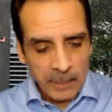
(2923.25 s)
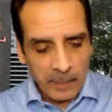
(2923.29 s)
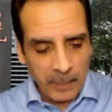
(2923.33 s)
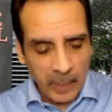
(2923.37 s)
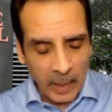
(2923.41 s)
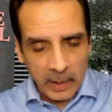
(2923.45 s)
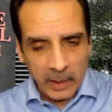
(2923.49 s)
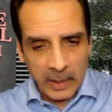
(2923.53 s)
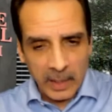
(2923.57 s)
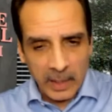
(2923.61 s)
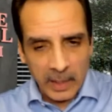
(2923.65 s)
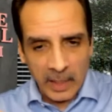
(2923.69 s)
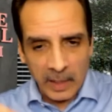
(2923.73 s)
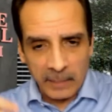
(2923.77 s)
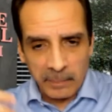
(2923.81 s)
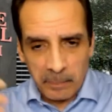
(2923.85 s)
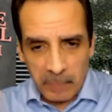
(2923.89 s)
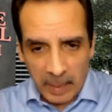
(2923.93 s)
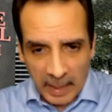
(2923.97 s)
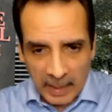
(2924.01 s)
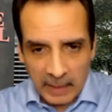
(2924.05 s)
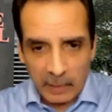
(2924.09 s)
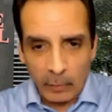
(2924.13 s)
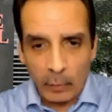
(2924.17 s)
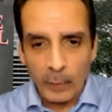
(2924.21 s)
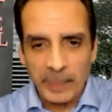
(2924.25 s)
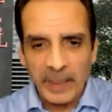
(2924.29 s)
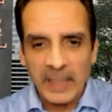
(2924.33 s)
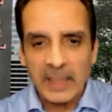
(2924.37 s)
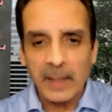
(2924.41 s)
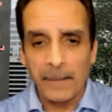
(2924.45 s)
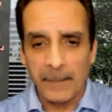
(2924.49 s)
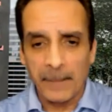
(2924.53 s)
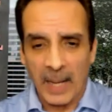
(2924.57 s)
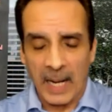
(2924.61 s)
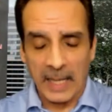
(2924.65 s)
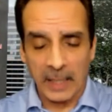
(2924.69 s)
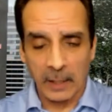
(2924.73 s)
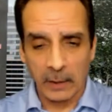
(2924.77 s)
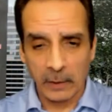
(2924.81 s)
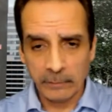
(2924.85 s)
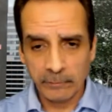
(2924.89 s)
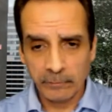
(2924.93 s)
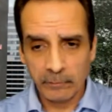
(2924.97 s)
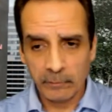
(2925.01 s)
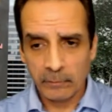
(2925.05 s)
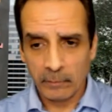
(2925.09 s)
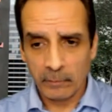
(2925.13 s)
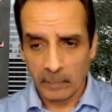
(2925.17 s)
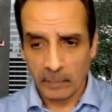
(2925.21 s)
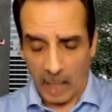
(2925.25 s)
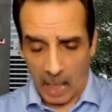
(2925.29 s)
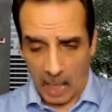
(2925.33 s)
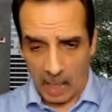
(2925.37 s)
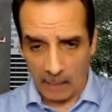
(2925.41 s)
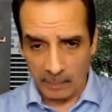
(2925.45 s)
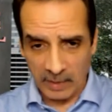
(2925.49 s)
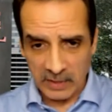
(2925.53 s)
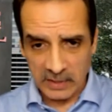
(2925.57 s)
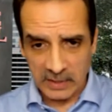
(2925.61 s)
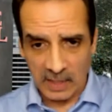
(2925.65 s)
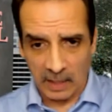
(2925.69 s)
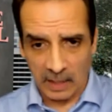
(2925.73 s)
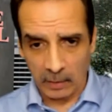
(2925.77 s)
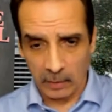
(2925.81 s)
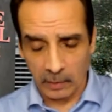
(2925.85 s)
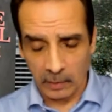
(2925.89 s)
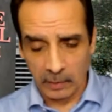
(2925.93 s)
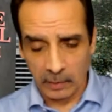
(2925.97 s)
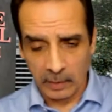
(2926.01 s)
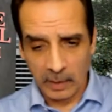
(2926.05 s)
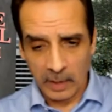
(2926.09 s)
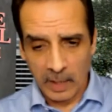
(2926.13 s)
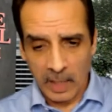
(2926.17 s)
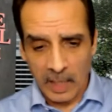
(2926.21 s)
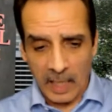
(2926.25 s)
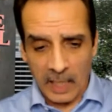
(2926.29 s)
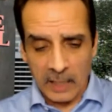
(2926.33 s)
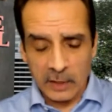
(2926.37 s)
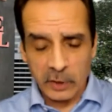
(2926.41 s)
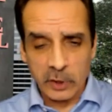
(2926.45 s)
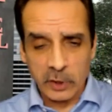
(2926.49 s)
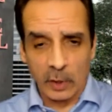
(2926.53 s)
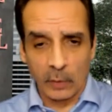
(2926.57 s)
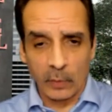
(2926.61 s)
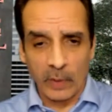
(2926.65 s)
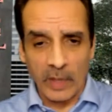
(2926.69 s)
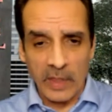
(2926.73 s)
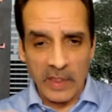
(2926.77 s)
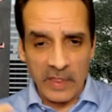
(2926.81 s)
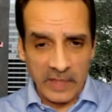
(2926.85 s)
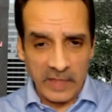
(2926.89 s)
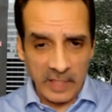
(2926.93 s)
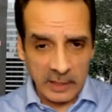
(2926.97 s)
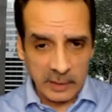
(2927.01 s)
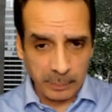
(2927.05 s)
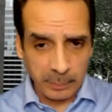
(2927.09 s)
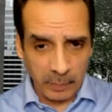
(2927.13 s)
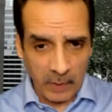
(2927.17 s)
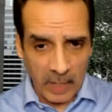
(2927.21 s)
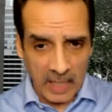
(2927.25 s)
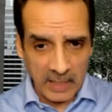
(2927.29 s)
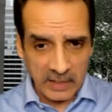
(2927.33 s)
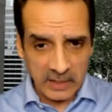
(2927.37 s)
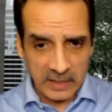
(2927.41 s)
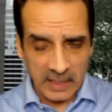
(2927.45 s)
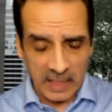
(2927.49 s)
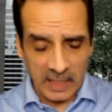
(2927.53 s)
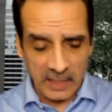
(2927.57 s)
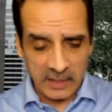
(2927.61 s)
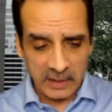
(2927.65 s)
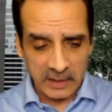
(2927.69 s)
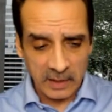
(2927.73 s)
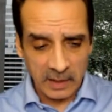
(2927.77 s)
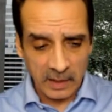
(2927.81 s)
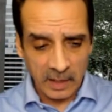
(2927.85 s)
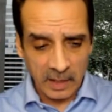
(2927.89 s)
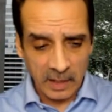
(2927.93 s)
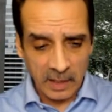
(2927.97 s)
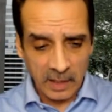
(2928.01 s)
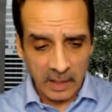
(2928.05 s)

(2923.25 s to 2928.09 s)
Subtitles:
But Betty would be the buyer, I'm the seller. And so in this process,